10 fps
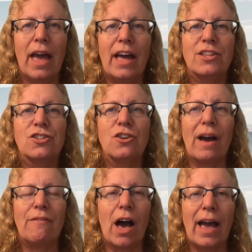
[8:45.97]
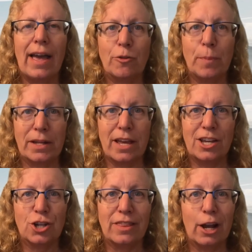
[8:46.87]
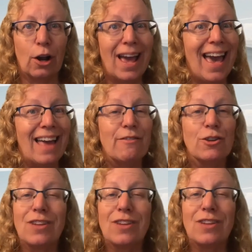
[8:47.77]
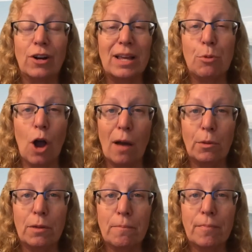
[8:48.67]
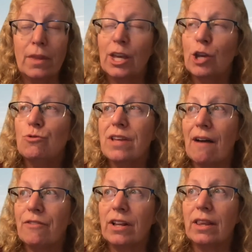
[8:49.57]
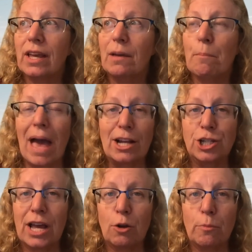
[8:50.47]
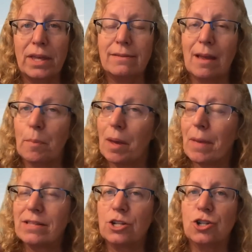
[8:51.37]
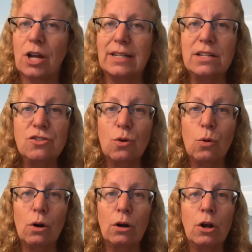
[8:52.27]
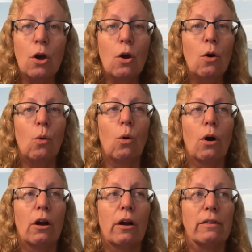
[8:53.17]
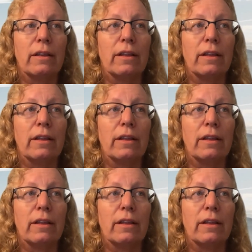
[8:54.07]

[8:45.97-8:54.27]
And so I have a high expectation there. And if there's ever any problem, you definitely back channel me, send me a message on Discord, or